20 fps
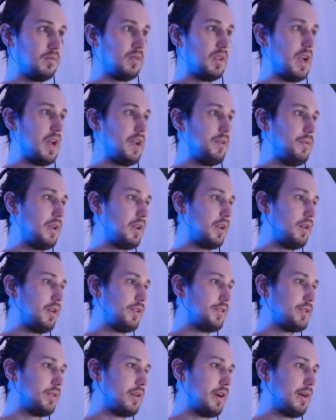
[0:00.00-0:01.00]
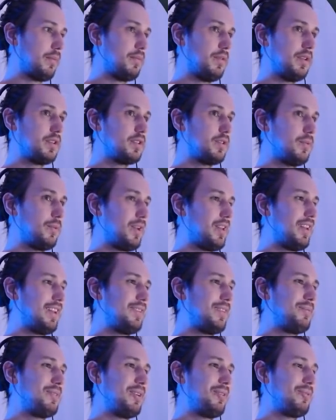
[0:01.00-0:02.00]
And we can also grab this, so we can get
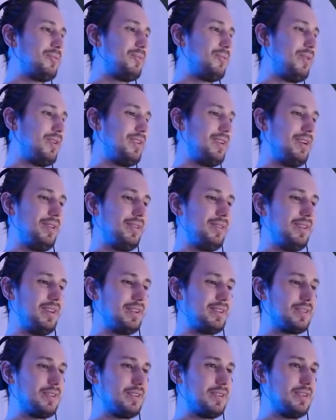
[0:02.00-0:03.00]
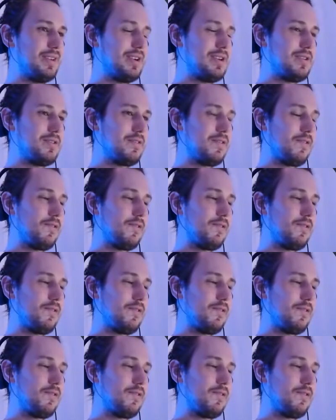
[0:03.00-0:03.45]
him down to 1 health next turn now.